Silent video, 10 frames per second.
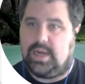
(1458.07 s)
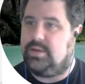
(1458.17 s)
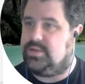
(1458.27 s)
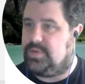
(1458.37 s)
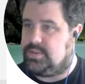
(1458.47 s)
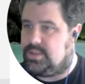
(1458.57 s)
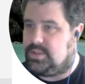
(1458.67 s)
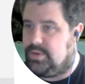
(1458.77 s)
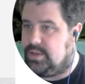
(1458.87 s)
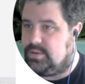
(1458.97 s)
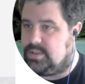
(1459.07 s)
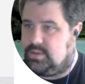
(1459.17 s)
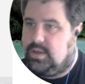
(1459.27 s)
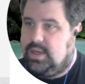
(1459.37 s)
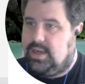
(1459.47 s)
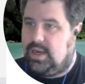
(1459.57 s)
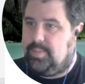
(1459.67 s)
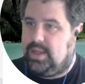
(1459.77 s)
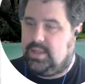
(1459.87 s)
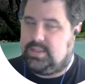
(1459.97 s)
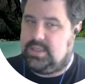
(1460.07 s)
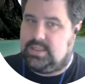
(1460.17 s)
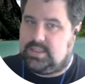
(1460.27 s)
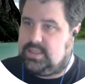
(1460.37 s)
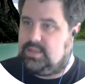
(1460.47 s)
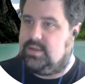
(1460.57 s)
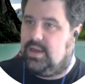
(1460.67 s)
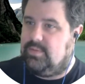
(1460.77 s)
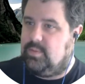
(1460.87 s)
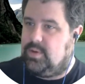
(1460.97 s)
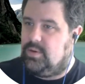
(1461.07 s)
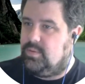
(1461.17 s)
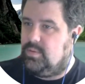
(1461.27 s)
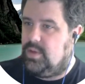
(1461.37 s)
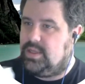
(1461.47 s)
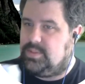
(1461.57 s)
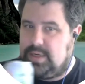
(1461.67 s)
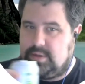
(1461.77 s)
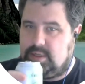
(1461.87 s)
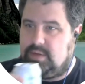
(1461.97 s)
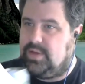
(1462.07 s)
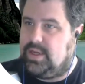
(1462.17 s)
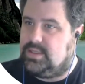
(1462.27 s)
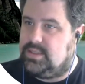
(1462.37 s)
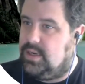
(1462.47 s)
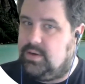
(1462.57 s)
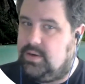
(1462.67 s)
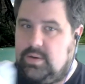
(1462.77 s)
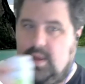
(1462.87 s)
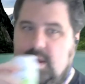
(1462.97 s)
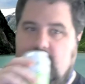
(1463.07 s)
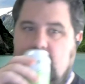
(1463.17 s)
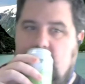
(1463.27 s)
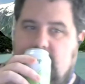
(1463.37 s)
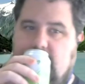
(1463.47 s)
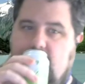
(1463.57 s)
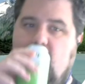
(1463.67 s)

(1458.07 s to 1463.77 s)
I use Visual Studio, so I apologize to everyone who hates Microsoft, I guess. I don't know.